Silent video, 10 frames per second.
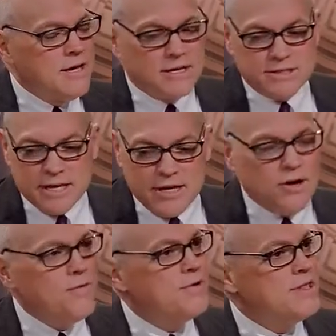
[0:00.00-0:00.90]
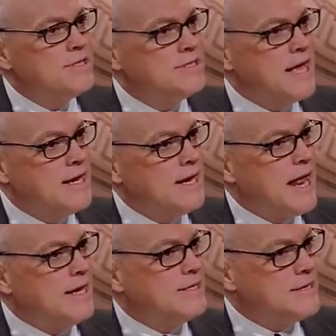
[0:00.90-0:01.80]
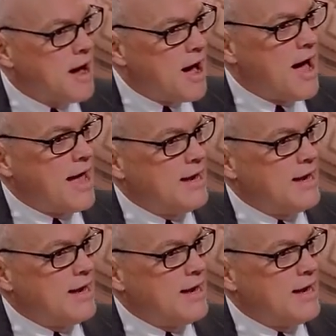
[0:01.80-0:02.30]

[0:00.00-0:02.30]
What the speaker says: Sent it over to the Senate, and it died.